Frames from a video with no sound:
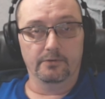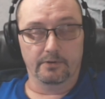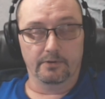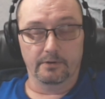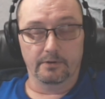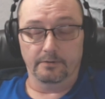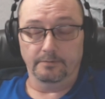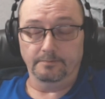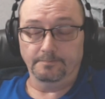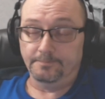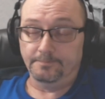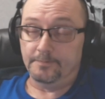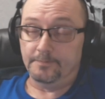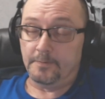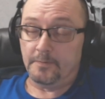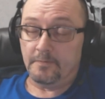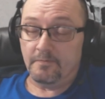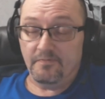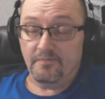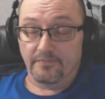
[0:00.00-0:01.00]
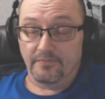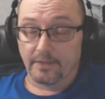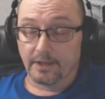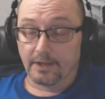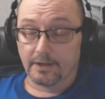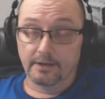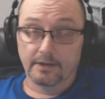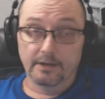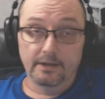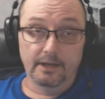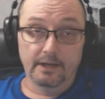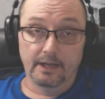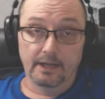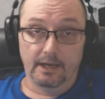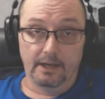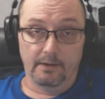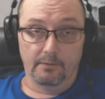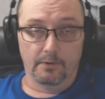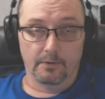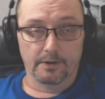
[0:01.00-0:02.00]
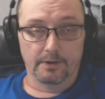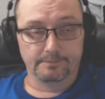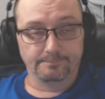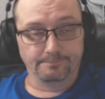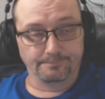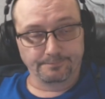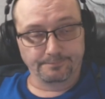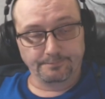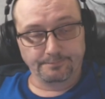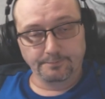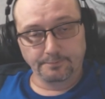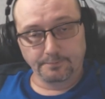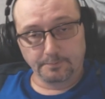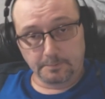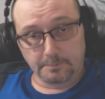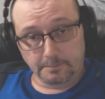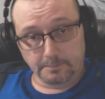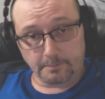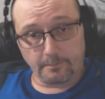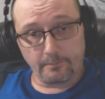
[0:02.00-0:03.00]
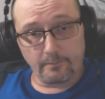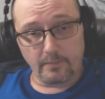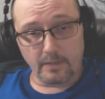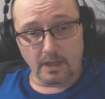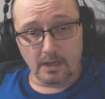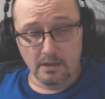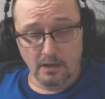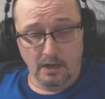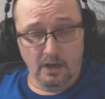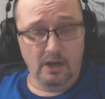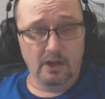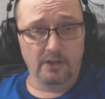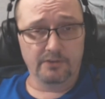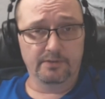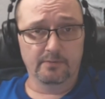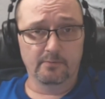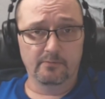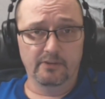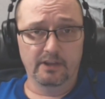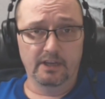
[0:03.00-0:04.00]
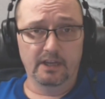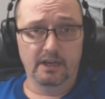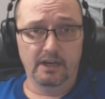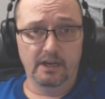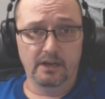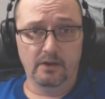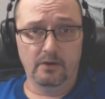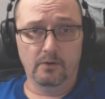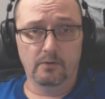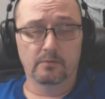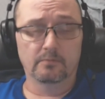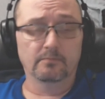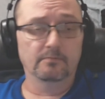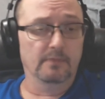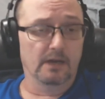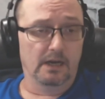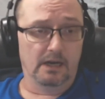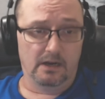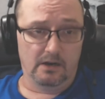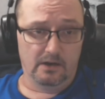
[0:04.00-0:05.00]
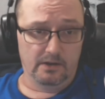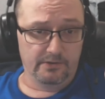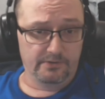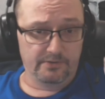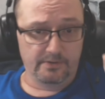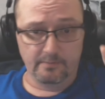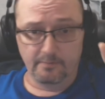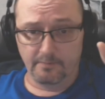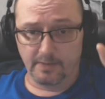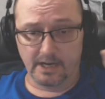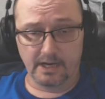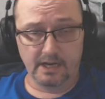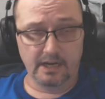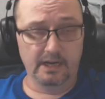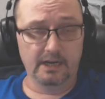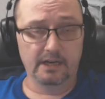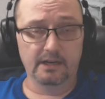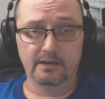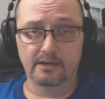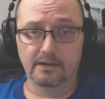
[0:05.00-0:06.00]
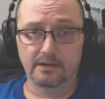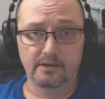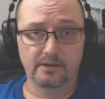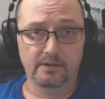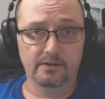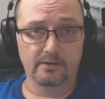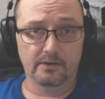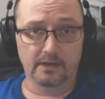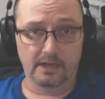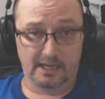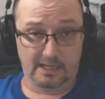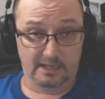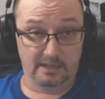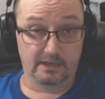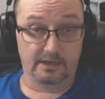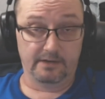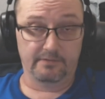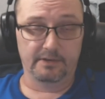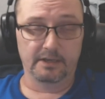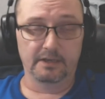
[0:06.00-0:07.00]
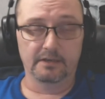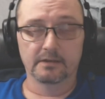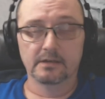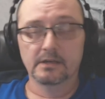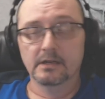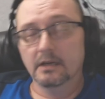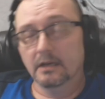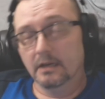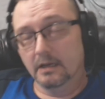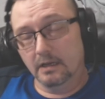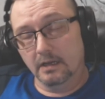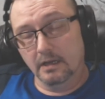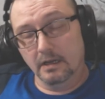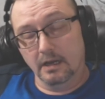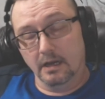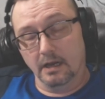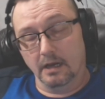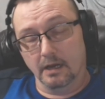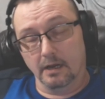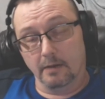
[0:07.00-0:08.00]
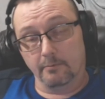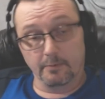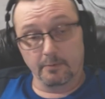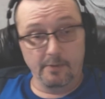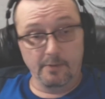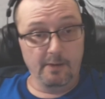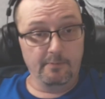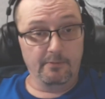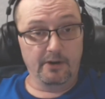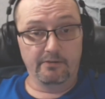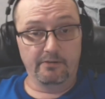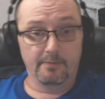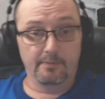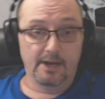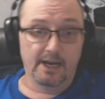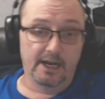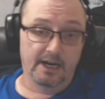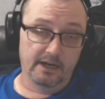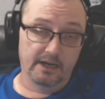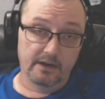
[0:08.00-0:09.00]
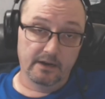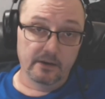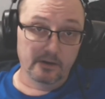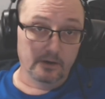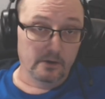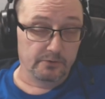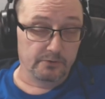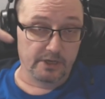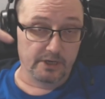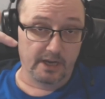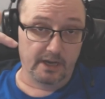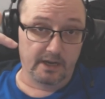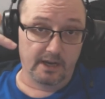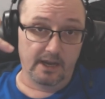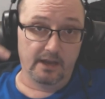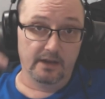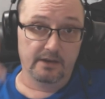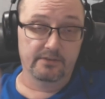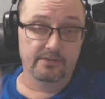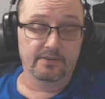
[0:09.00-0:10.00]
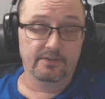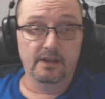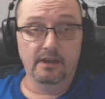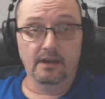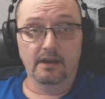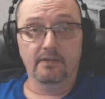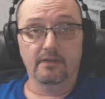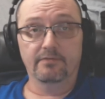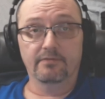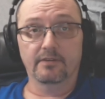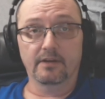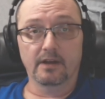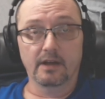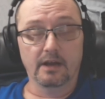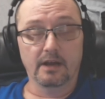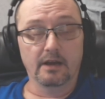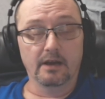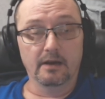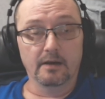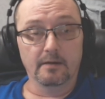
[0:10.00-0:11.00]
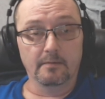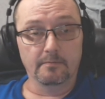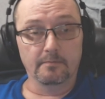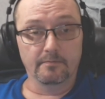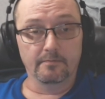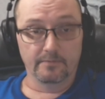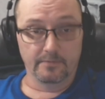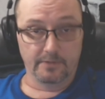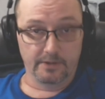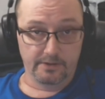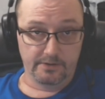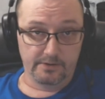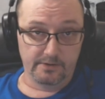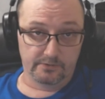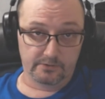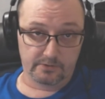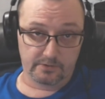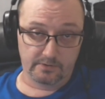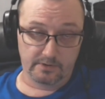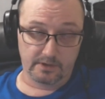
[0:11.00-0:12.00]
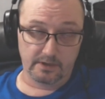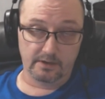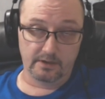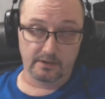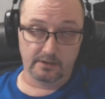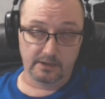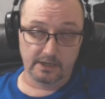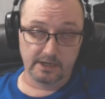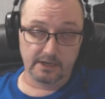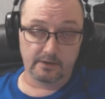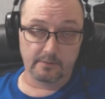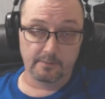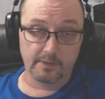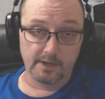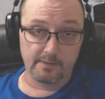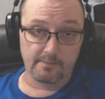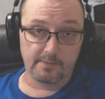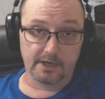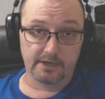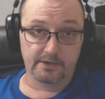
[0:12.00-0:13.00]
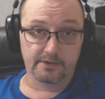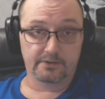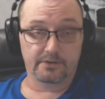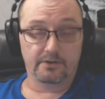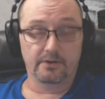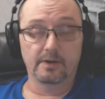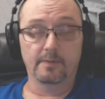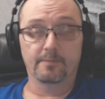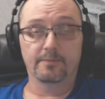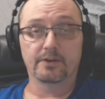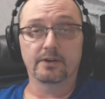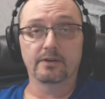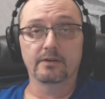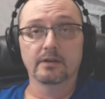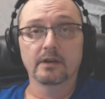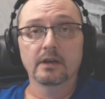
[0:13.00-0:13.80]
So anyway, awesome video, awesome painting, dude. I loved it. Um, remember, everybody, go check out his stuff. Um, this, the link will be in my description.